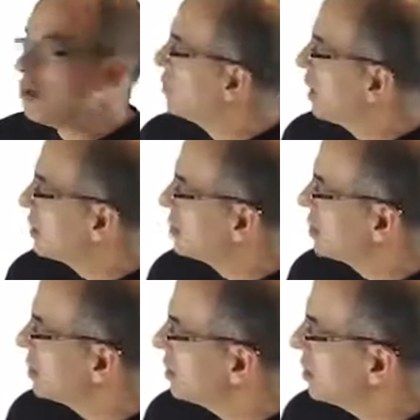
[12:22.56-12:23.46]

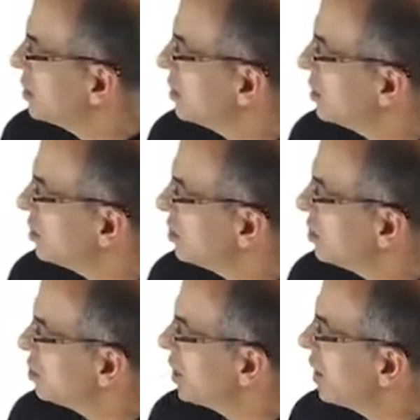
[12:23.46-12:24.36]
plus
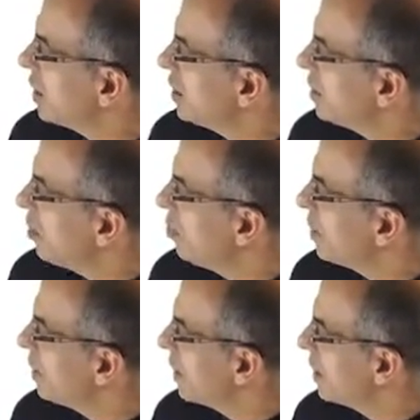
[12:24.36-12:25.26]
j
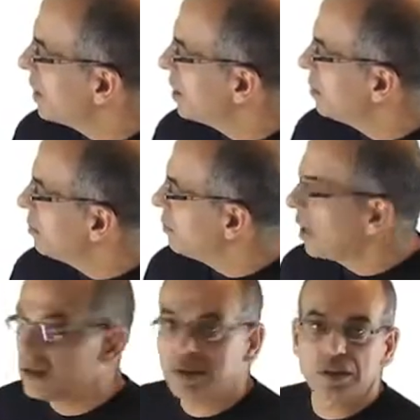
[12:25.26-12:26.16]
omega L
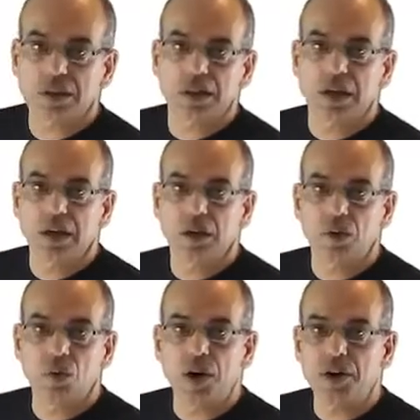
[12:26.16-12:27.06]
minus, uh,
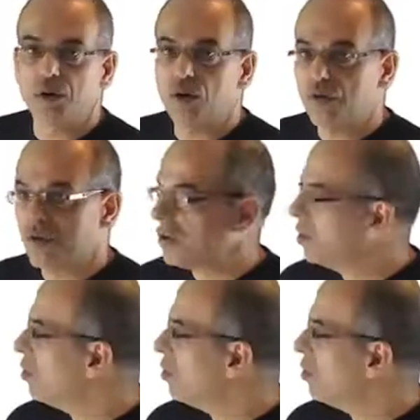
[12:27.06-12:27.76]
1 over